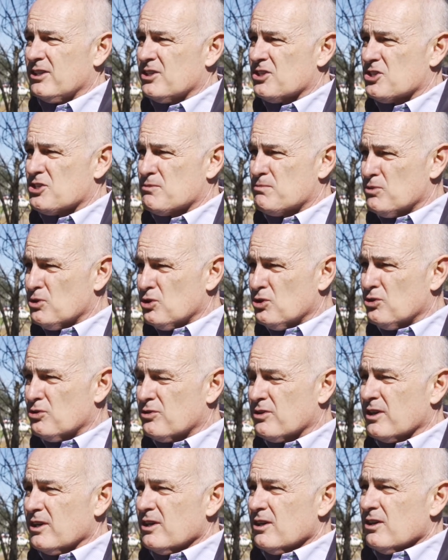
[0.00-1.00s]
in a smooth
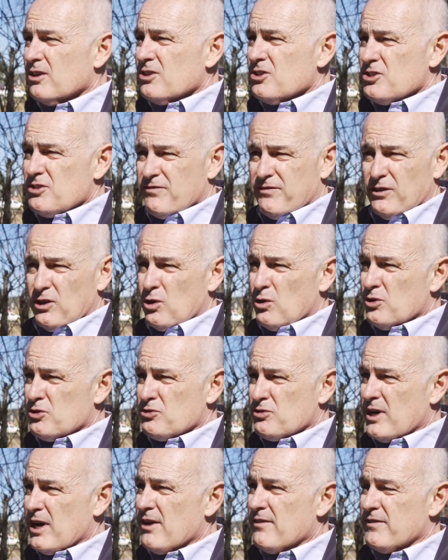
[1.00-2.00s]
flow of
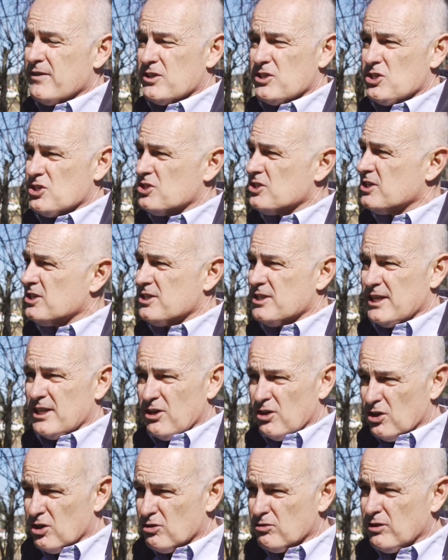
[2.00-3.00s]
traffic, just as they
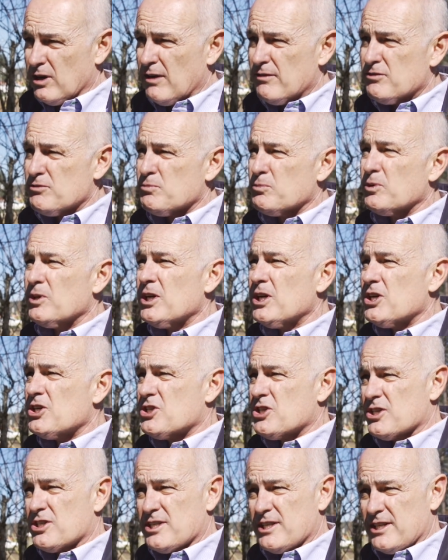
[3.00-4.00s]
are on Grimes Bridge,
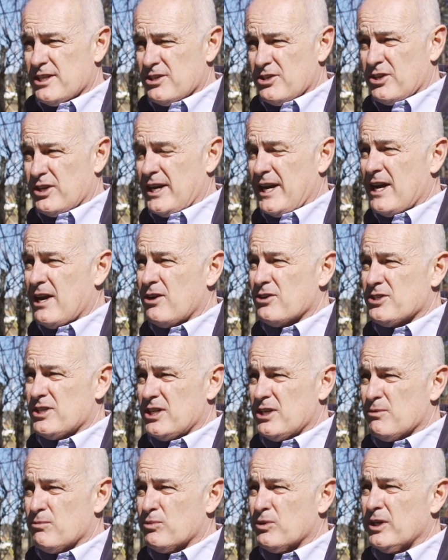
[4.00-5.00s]
just as they are at House
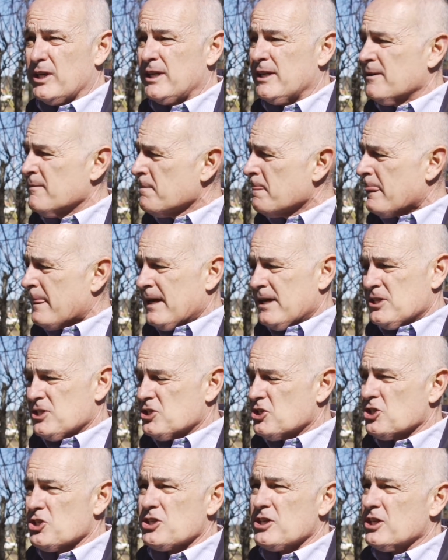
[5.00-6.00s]
Hembry. It's
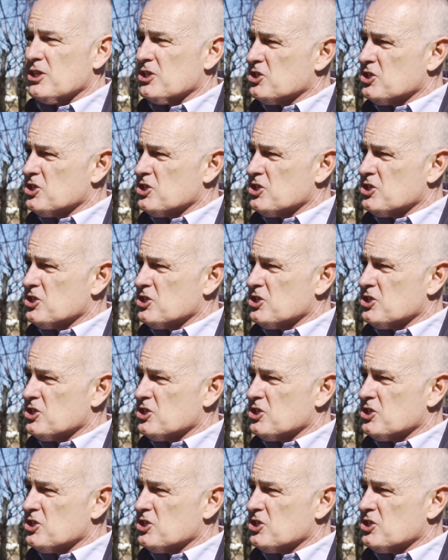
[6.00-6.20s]
just going